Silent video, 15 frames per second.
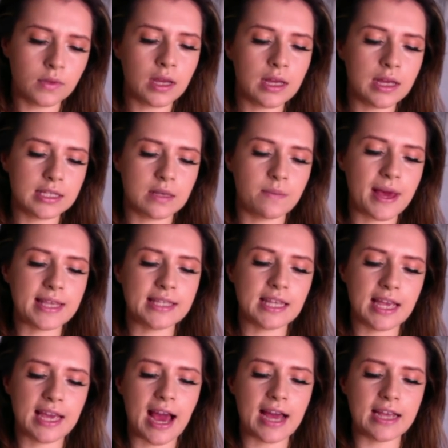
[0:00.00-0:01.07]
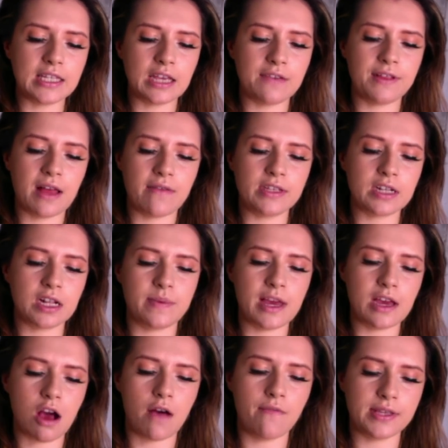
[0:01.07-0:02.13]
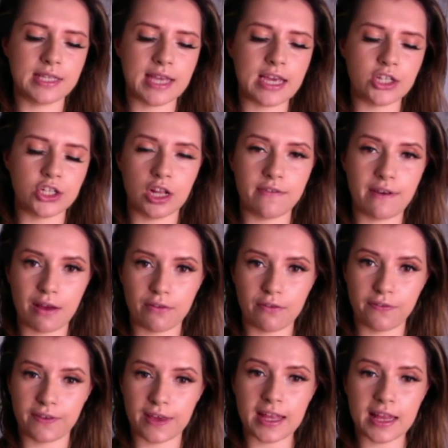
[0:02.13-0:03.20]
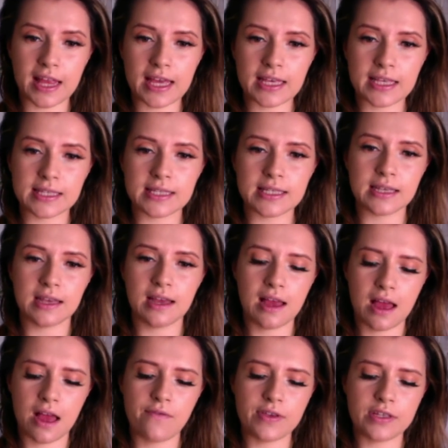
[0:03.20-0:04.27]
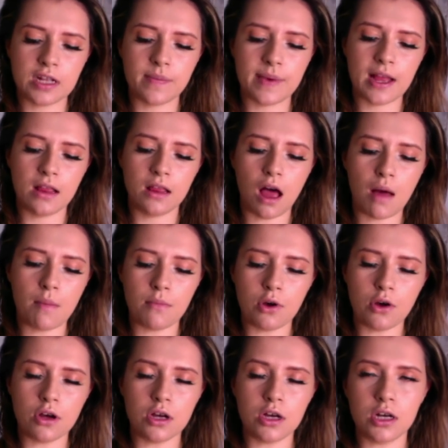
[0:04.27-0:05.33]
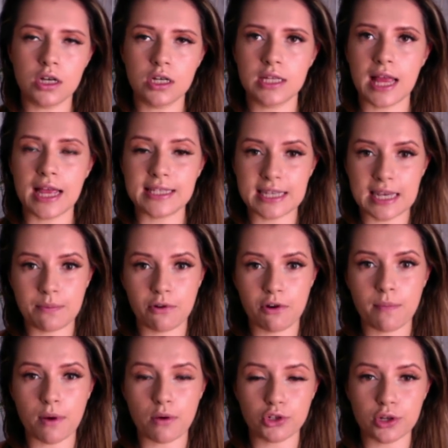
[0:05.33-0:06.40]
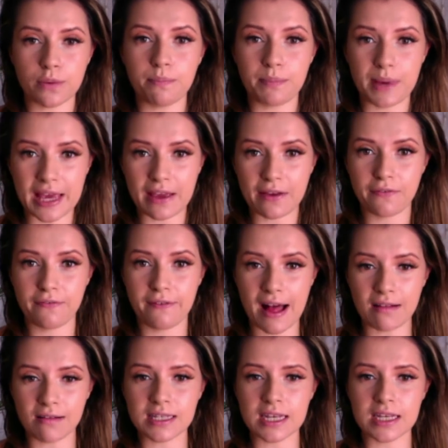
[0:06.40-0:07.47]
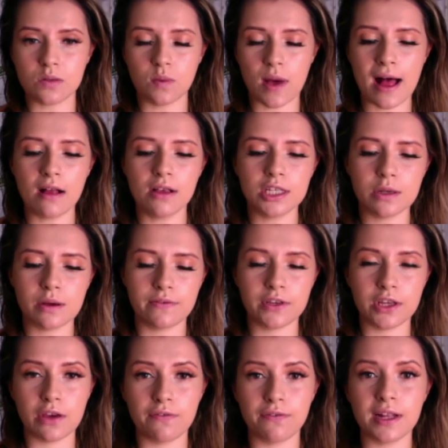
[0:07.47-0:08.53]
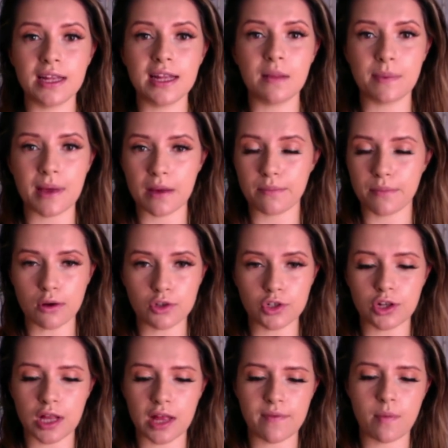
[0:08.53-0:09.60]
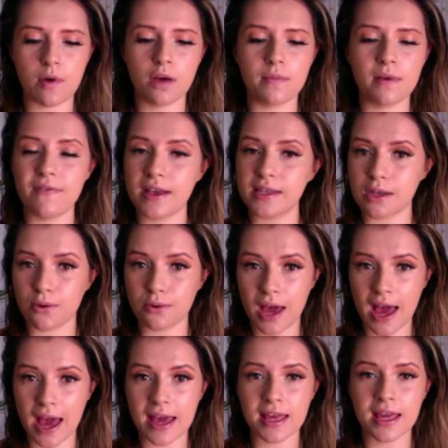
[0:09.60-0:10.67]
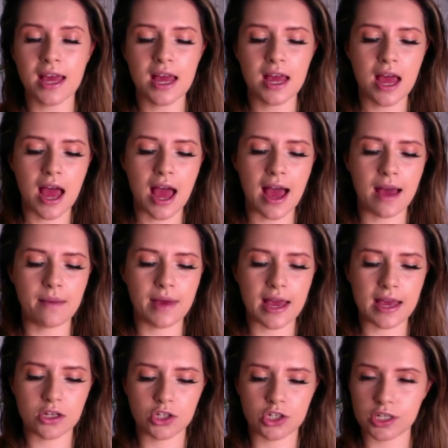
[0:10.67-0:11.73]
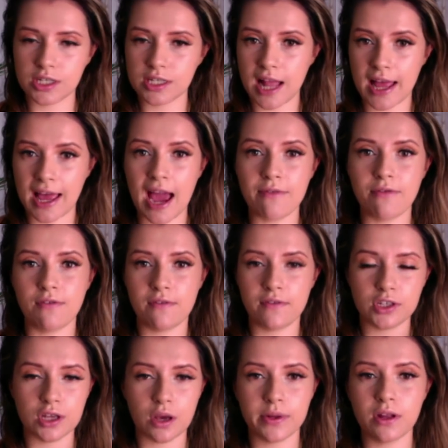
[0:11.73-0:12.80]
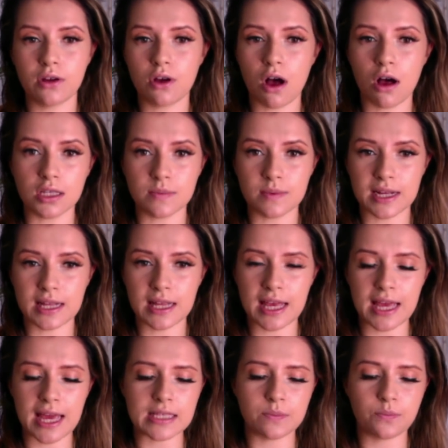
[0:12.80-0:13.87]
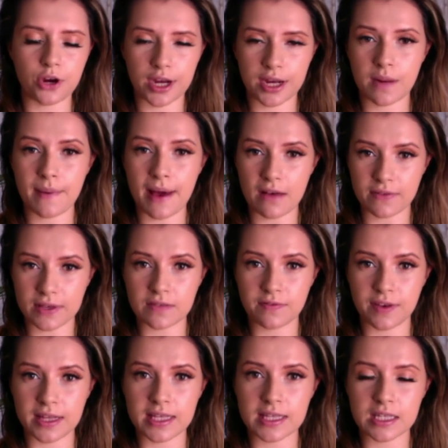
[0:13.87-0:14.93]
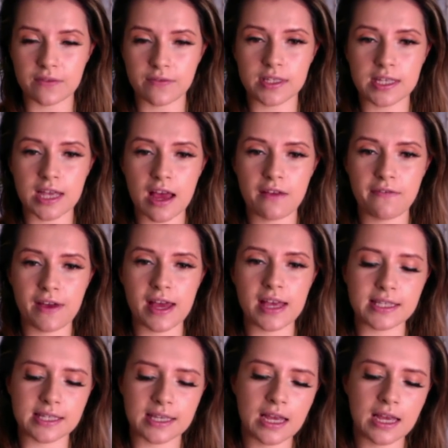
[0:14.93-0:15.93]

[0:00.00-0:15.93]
So basically, I do feel like there's going to be a conversation around feelings. There's going to be a lot more, like, deeper emotion being felt as well. So if you feel a little bit emotional at the moment, that's okay. It's just, like, everything that's going on cosmically is bringing about these feelings to the surface.